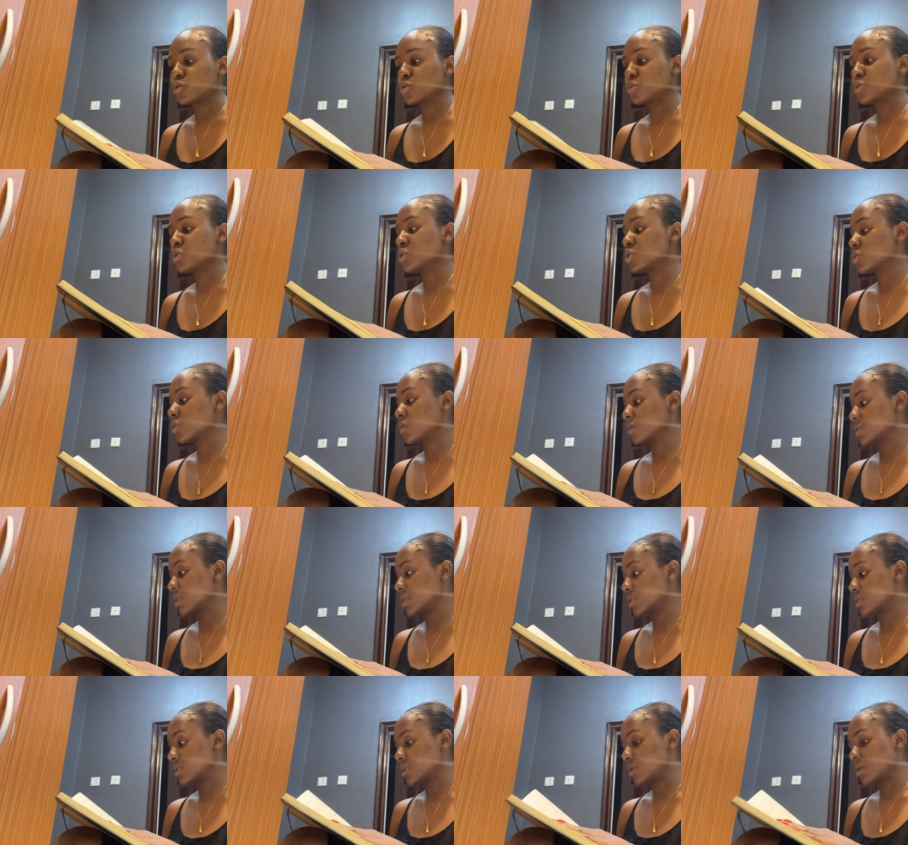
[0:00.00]
Tomorrow's
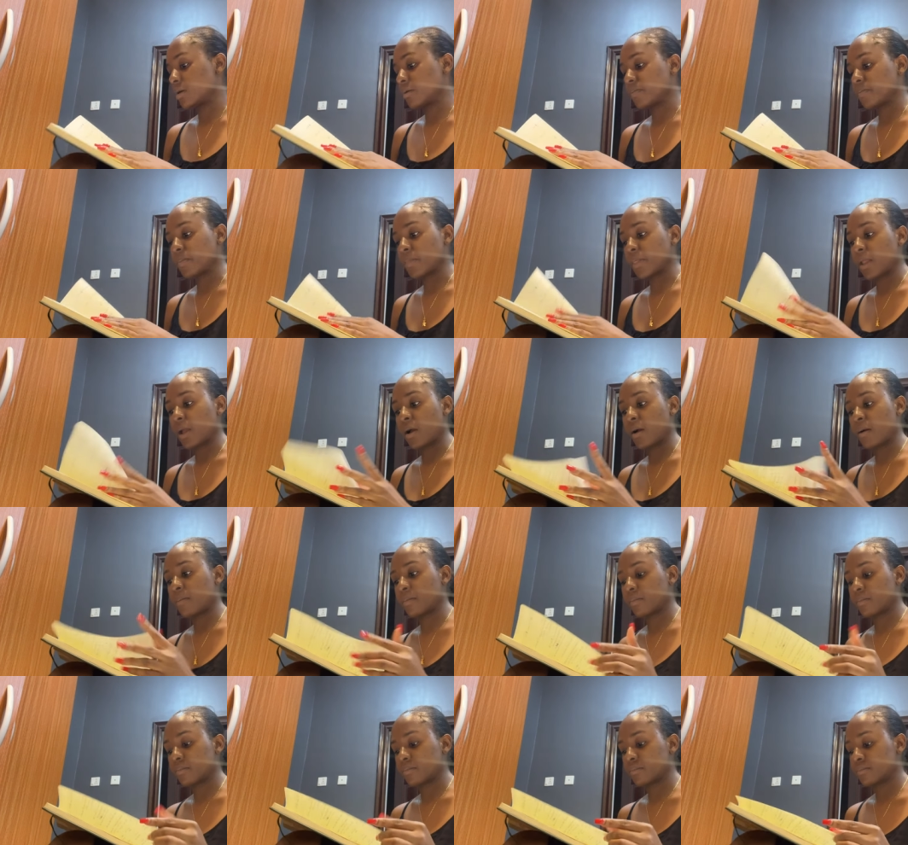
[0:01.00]
content day. I
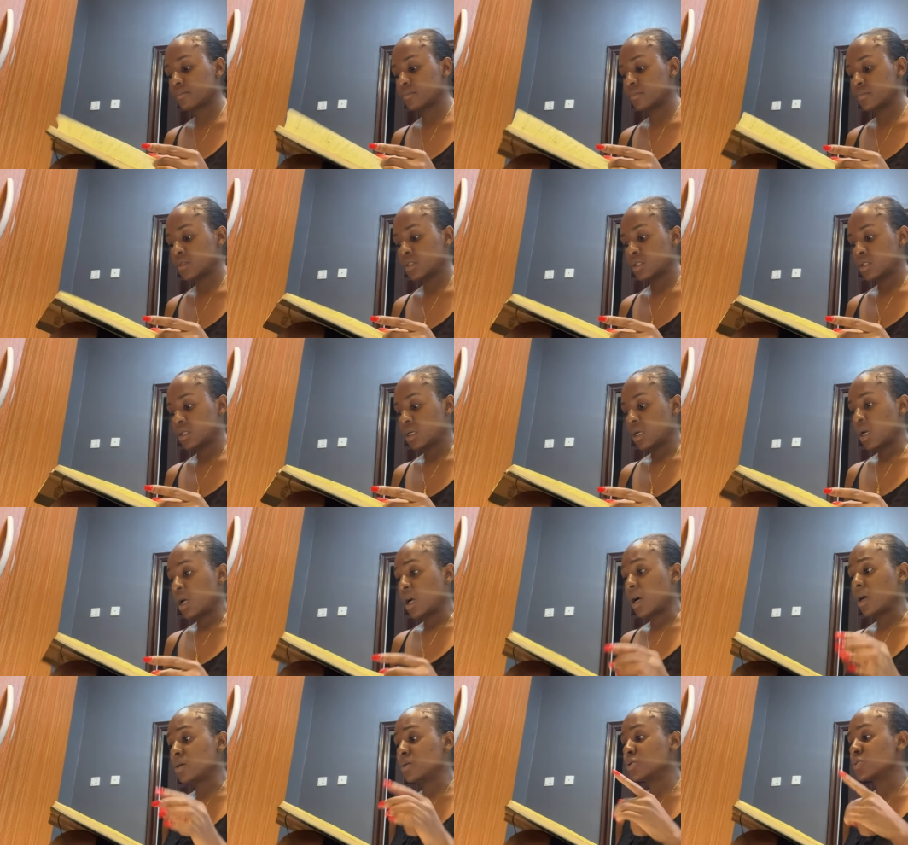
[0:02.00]

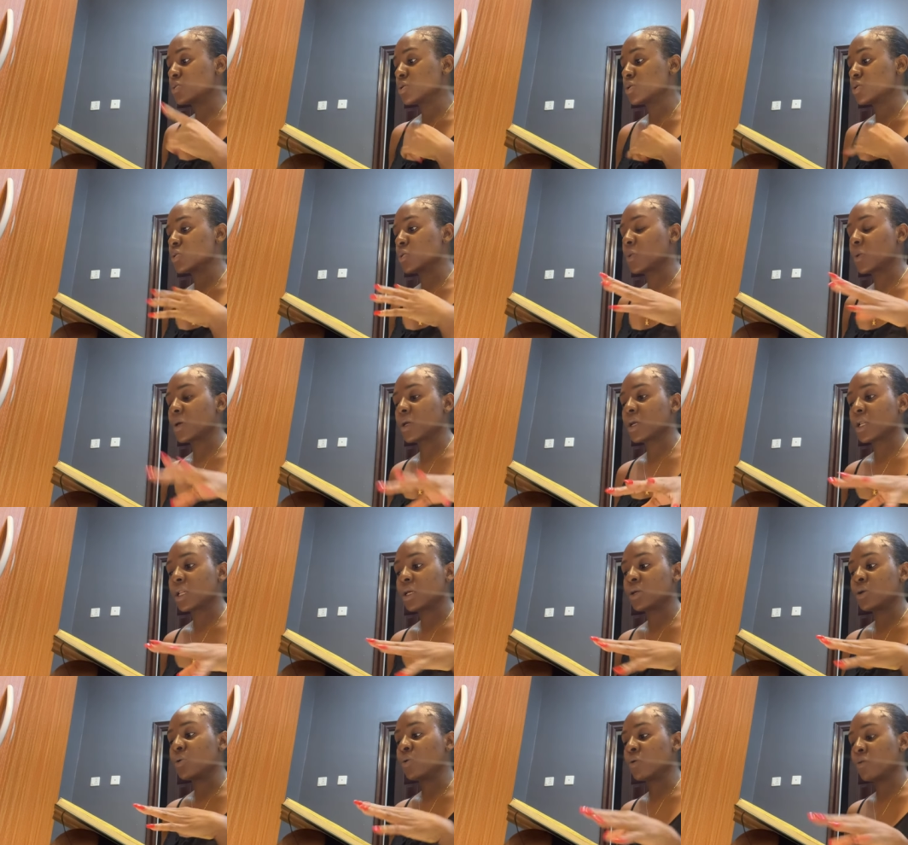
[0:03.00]
just want to quickly
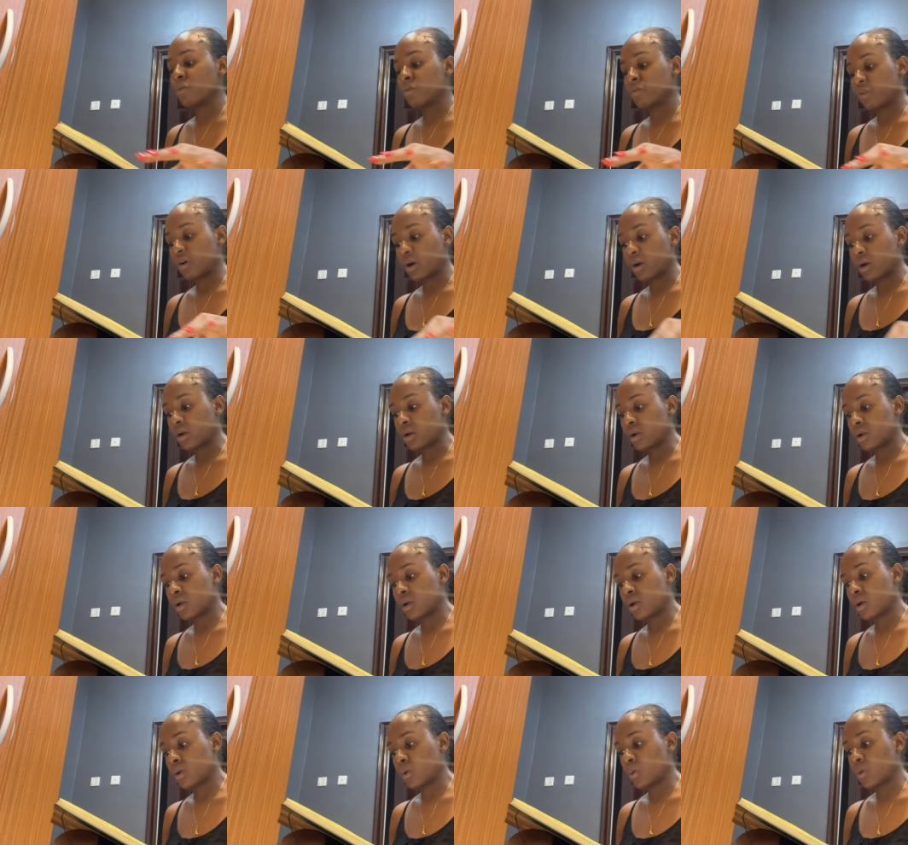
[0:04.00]
go over
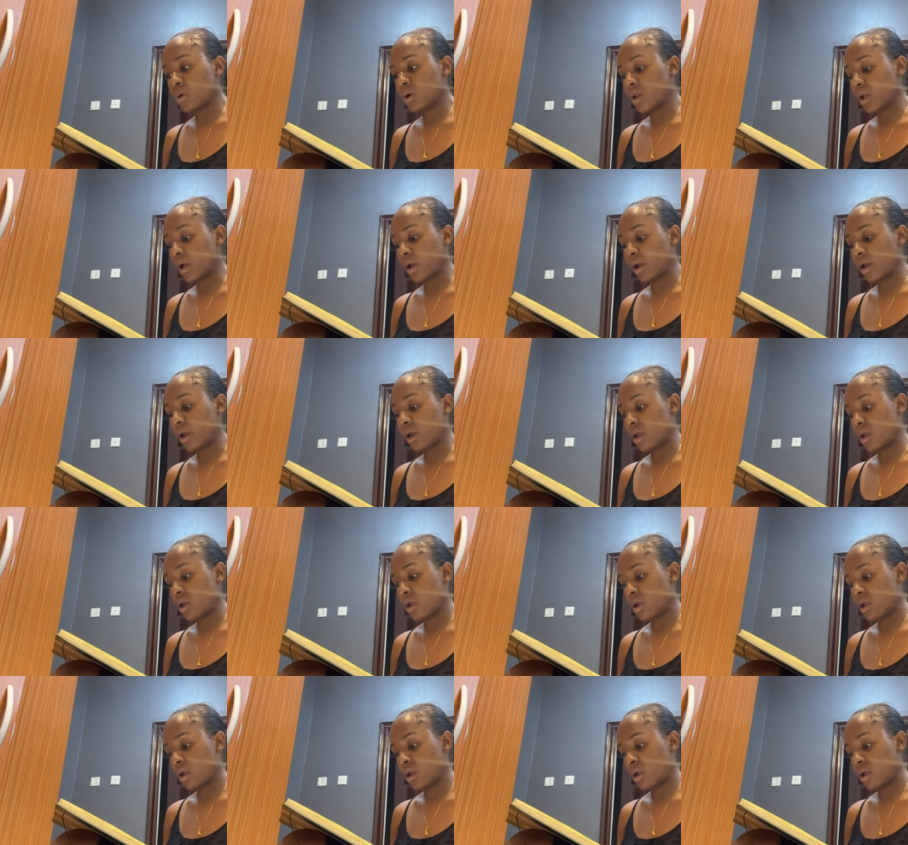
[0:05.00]
what I